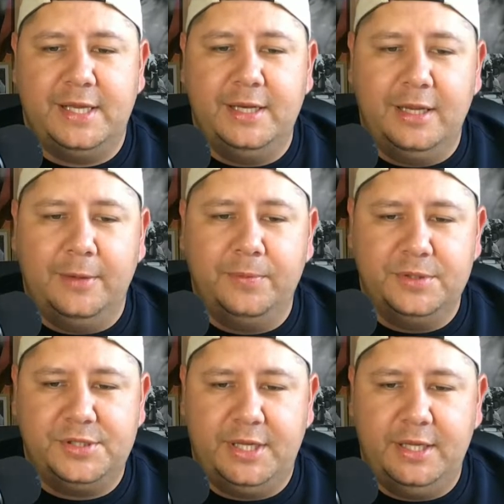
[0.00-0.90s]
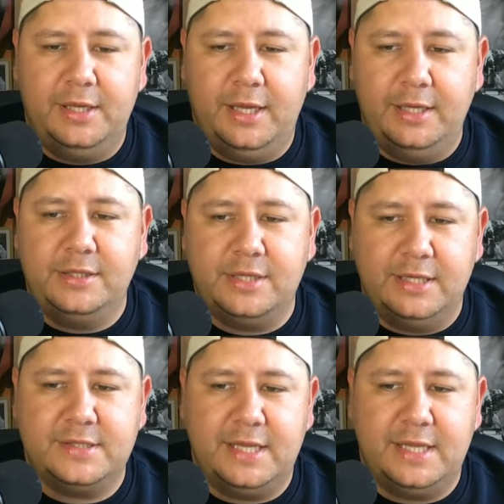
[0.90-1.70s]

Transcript: ending up with JHS